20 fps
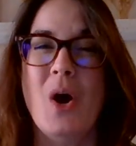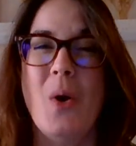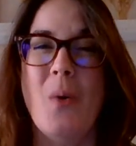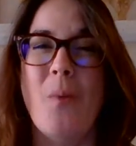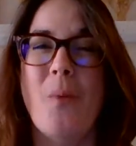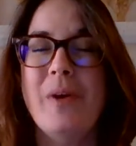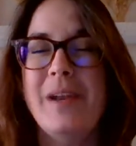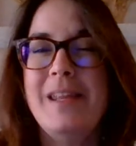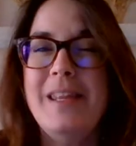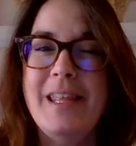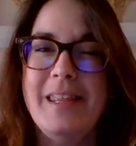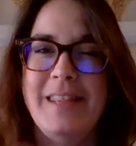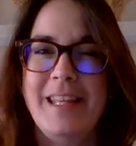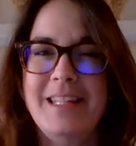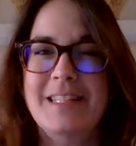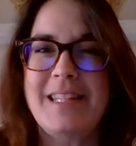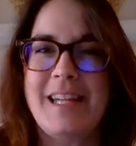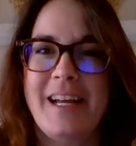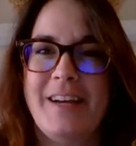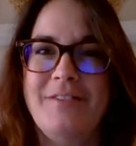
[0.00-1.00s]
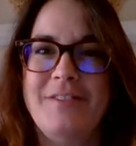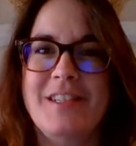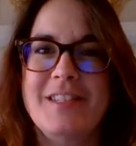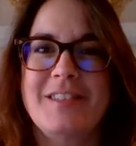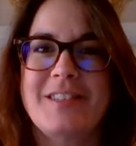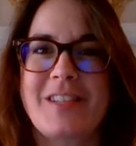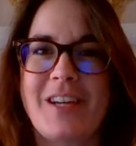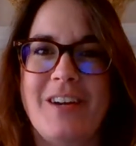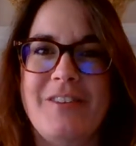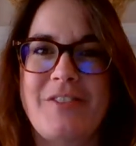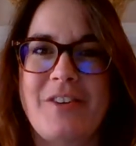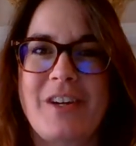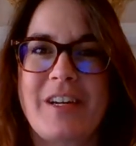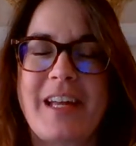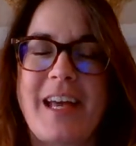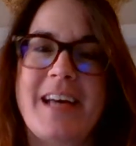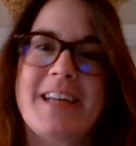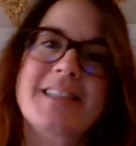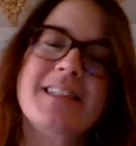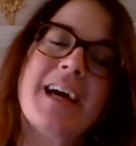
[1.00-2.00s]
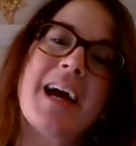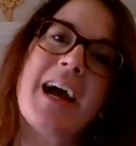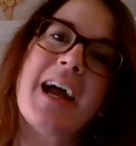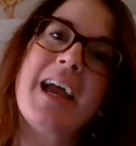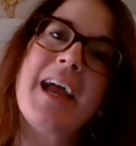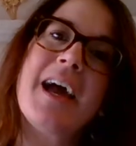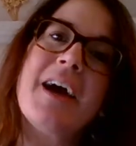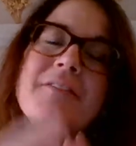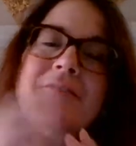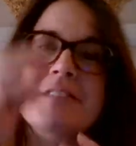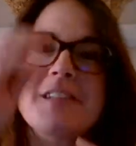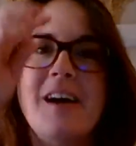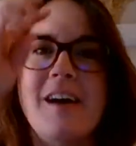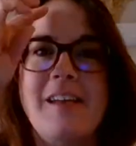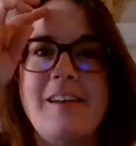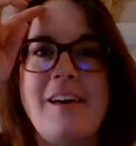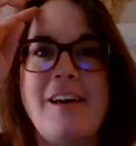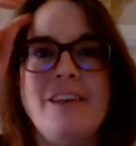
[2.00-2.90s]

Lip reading: One of the things that I've discovered as I have done